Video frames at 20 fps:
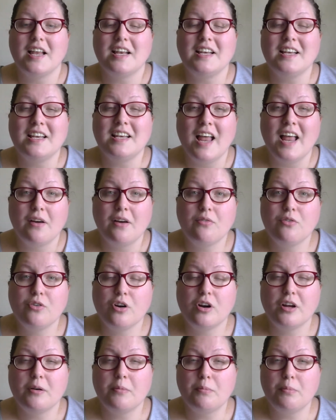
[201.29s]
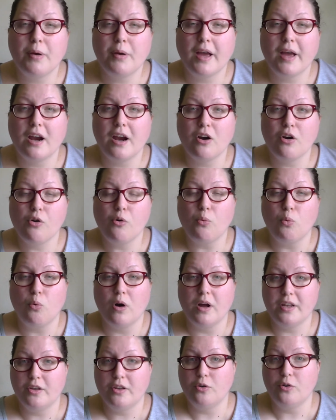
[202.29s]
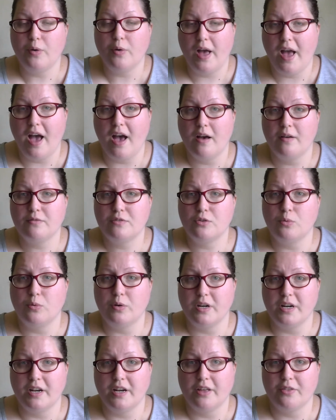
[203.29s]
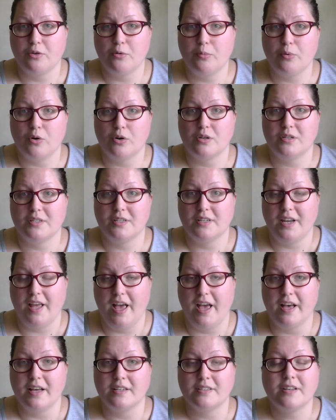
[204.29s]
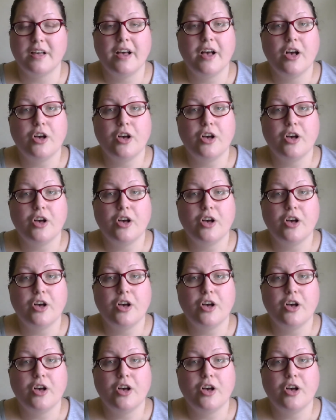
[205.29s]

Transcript: Never compare what you have to what another person has.